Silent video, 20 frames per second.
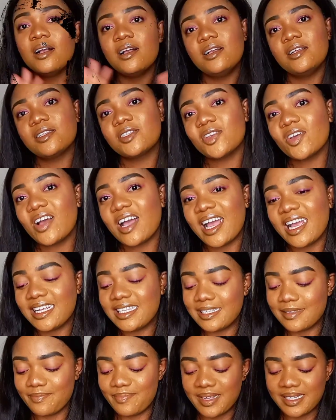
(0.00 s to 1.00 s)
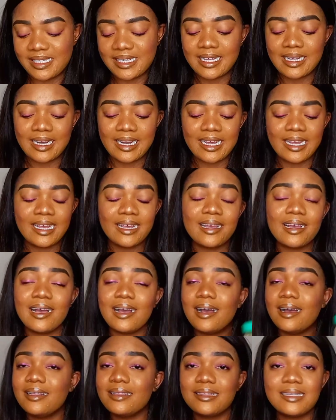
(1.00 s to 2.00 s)
so guys, basically
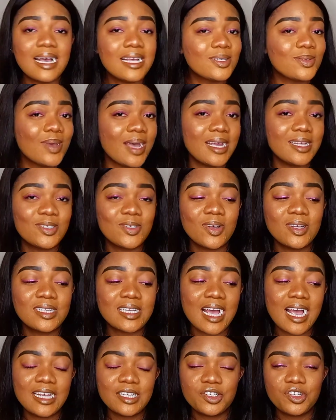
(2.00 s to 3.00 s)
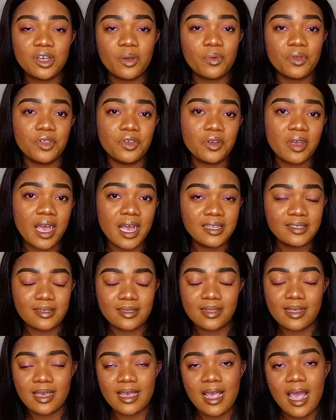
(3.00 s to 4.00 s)
that's what I thought I share with you guys
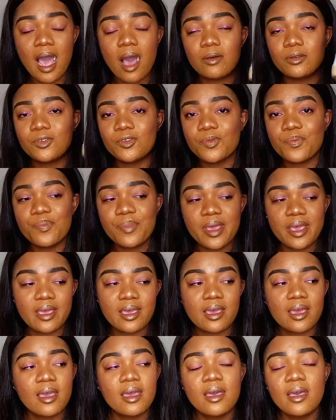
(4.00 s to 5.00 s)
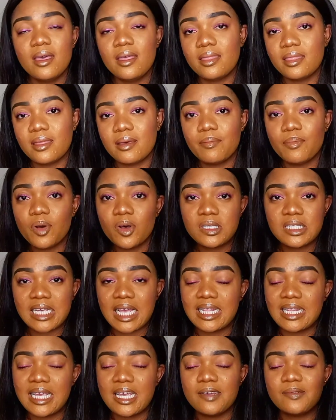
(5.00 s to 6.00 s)
today, how to make the butt
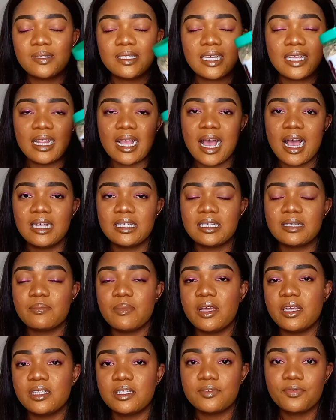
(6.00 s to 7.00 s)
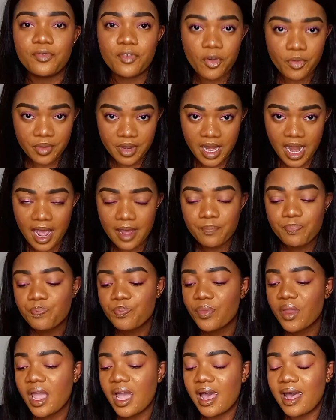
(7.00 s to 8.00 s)
and hips enhancement formula.
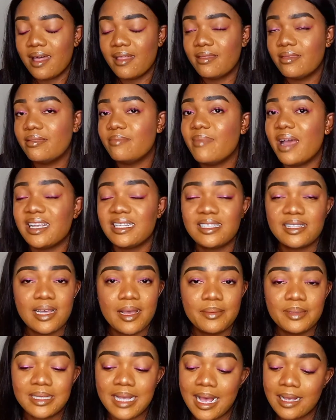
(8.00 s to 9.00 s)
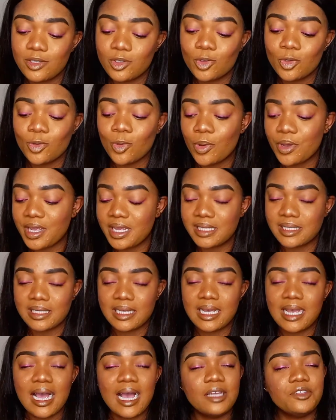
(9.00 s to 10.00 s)
And my steps are so
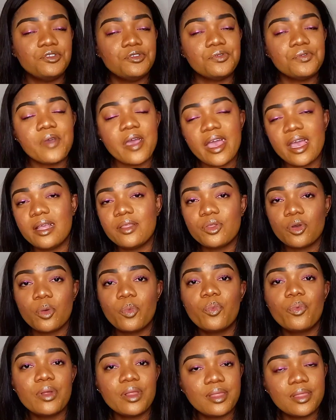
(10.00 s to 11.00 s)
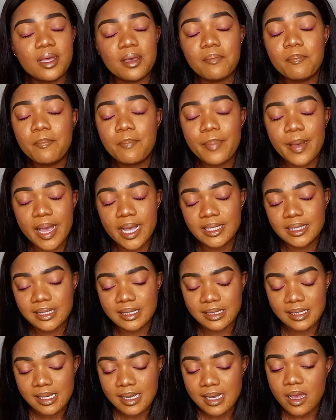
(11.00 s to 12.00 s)
easy, and you end up with the
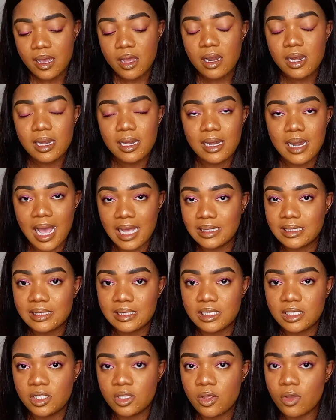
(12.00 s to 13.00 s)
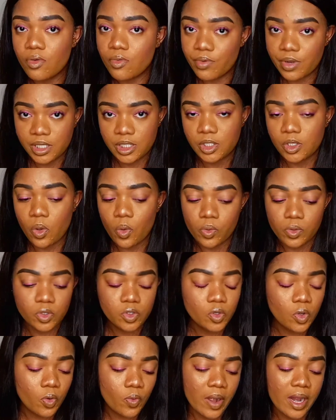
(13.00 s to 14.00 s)
best lasting results.
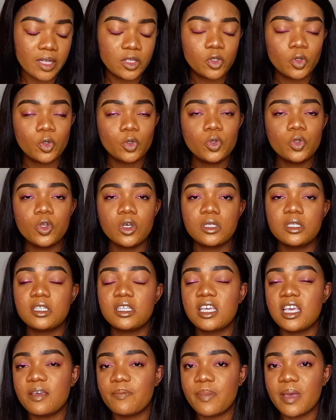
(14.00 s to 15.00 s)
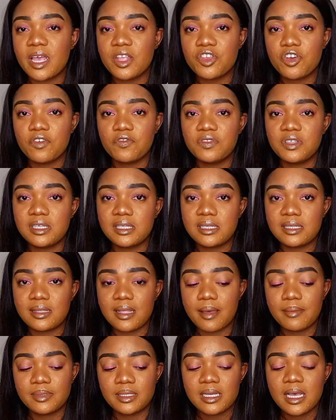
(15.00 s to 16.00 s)
All right, so do not skip any of these
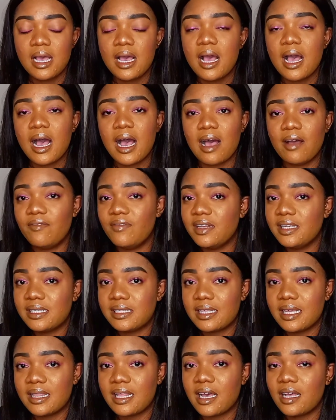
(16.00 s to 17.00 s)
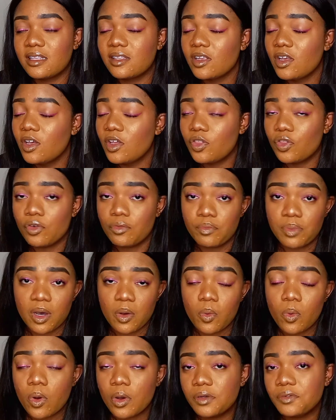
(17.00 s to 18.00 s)
steps I've listed out. Number
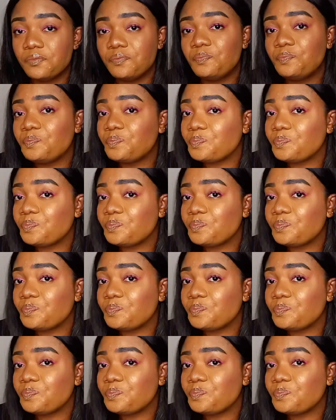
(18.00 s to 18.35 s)
one,